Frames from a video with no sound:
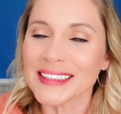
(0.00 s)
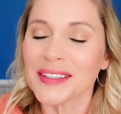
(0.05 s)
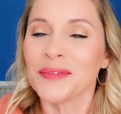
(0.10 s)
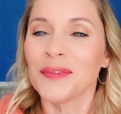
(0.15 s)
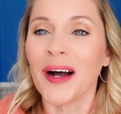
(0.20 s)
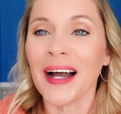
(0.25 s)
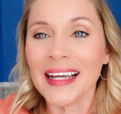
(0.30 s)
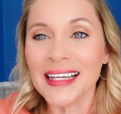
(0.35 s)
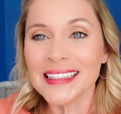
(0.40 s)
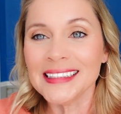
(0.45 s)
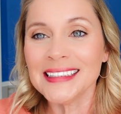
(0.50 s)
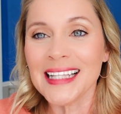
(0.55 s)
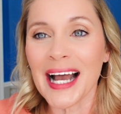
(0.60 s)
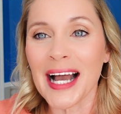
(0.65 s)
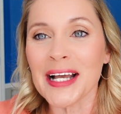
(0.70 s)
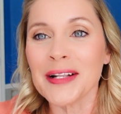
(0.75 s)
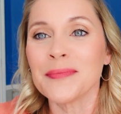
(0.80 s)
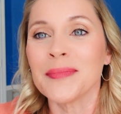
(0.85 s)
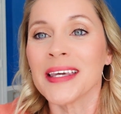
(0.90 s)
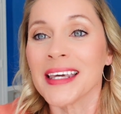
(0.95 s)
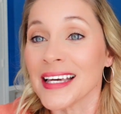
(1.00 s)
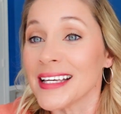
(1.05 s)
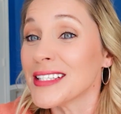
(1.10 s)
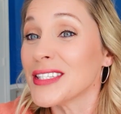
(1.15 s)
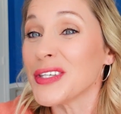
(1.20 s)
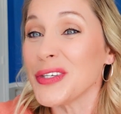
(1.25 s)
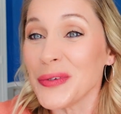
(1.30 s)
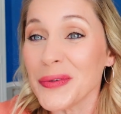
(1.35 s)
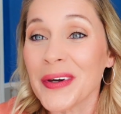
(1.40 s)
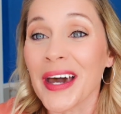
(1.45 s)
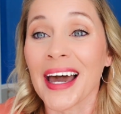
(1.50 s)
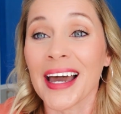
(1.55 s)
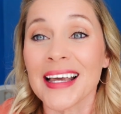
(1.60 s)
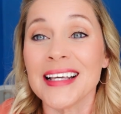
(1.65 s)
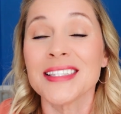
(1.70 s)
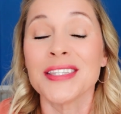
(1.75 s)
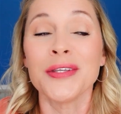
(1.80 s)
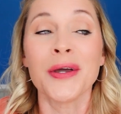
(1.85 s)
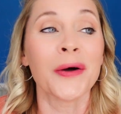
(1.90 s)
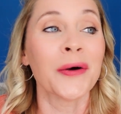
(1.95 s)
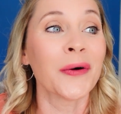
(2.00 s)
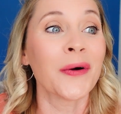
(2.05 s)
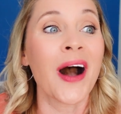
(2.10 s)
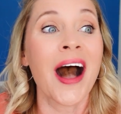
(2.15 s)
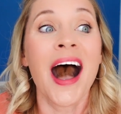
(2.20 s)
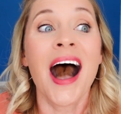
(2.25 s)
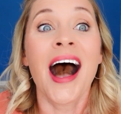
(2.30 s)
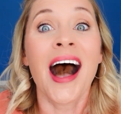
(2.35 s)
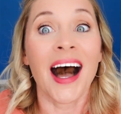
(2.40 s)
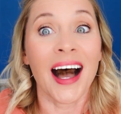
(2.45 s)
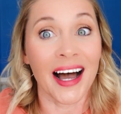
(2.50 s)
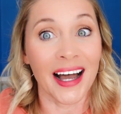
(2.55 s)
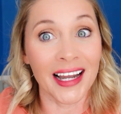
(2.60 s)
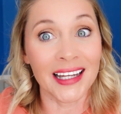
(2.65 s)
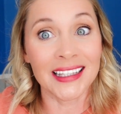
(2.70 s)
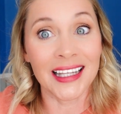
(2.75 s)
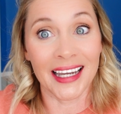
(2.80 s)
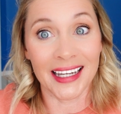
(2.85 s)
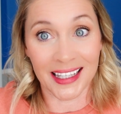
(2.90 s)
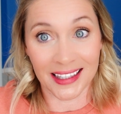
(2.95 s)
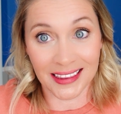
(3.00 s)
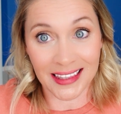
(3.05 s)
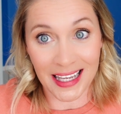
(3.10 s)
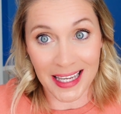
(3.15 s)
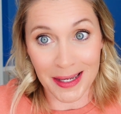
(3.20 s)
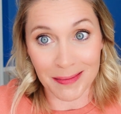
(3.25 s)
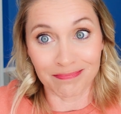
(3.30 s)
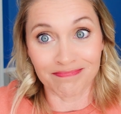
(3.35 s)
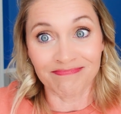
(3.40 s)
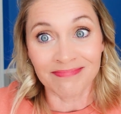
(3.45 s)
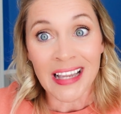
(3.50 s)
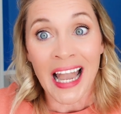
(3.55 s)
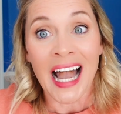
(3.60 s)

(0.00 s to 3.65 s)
Why is that? Because you guys know I like a theme.